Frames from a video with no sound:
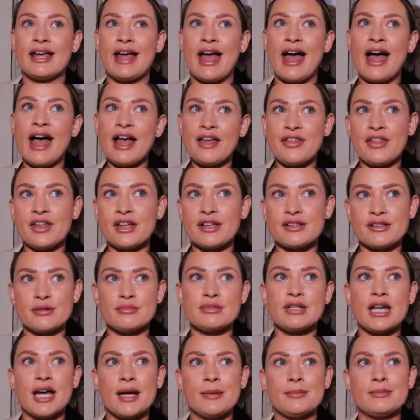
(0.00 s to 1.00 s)
I think
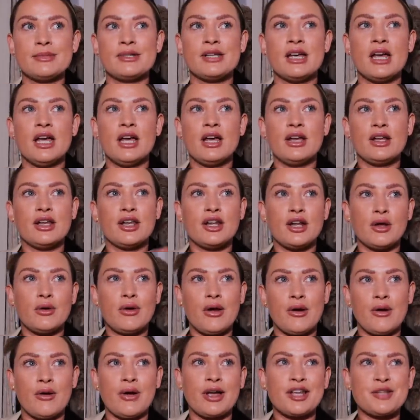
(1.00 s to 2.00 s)
sometimes, you know,
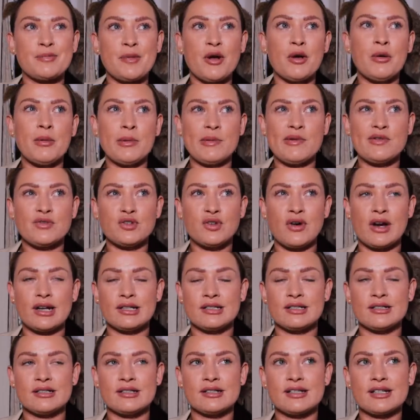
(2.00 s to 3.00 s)
experiment with
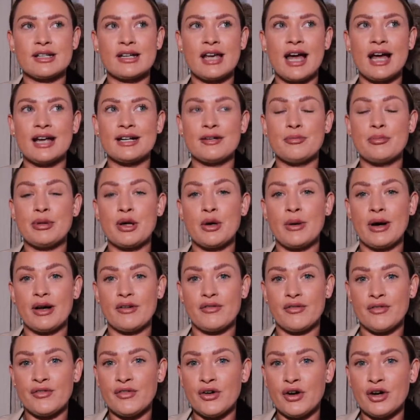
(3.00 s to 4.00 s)
trends can be
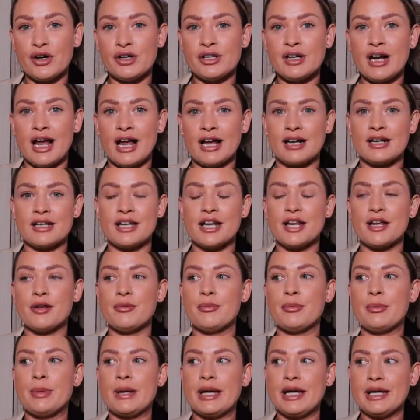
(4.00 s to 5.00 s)
quite fun and you
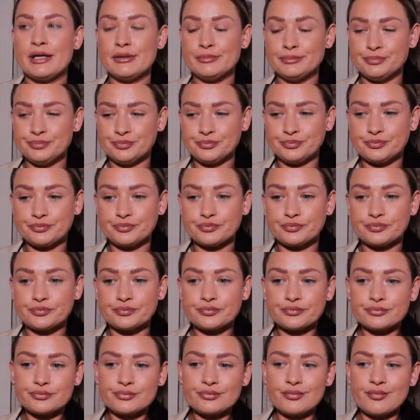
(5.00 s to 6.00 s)
can be,
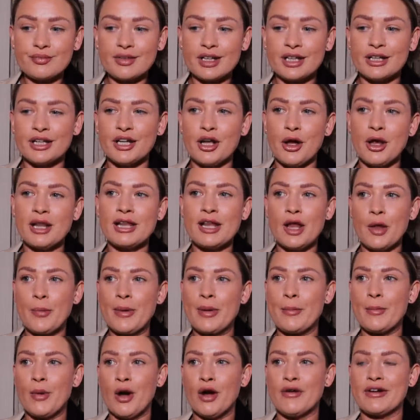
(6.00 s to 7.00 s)
you know, a little
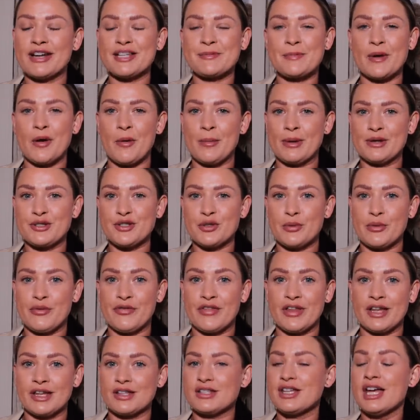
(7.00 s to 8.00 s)
bit more experimental with
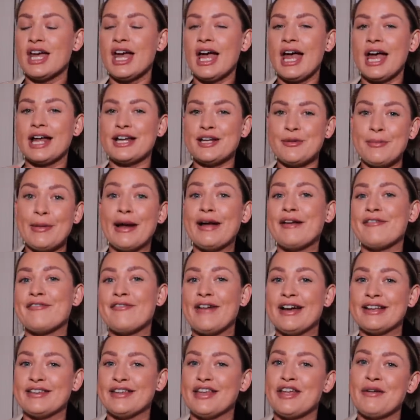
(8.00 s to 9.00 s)
things and you might
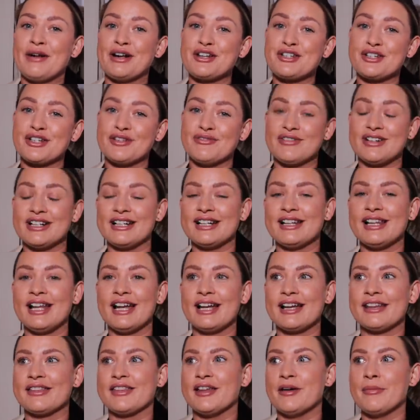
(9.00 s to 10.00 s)
find that you actually really
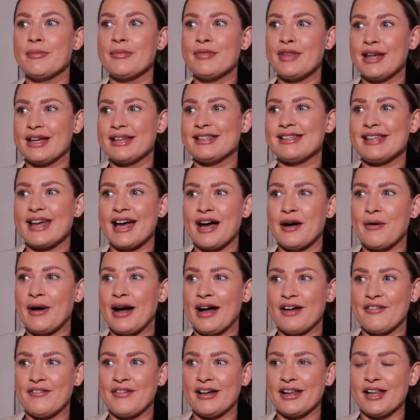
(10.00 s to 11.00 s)
like them. That is how
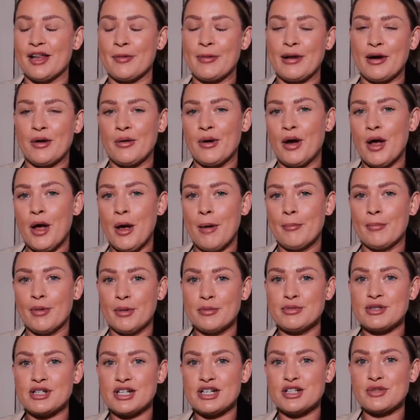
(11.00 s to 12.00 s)
I felt about
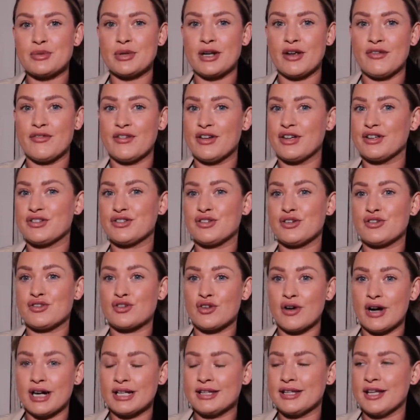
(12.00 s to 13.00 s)
mum jeans when I first
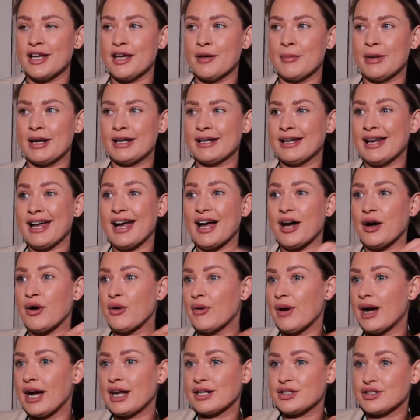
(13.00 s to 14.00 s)
tried them, and
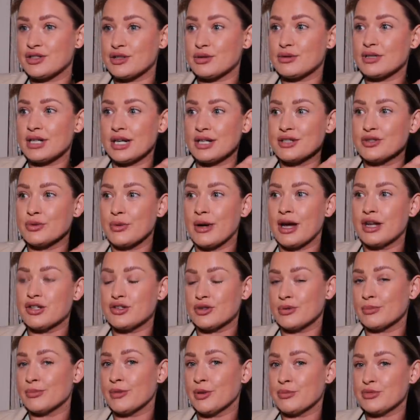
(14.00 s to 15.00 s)
now I do tend to wear
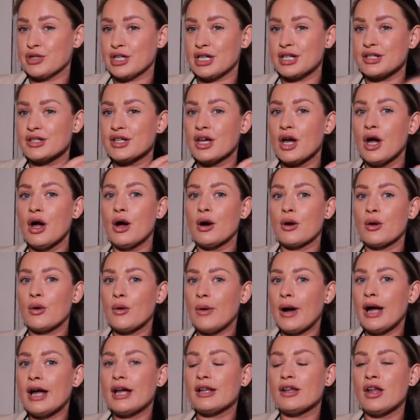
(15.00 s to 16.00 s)
mum jeans
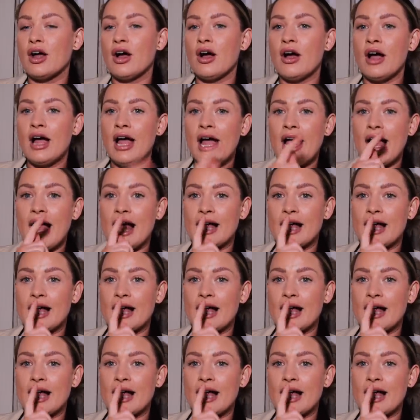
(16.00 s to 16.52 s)
quite a lot.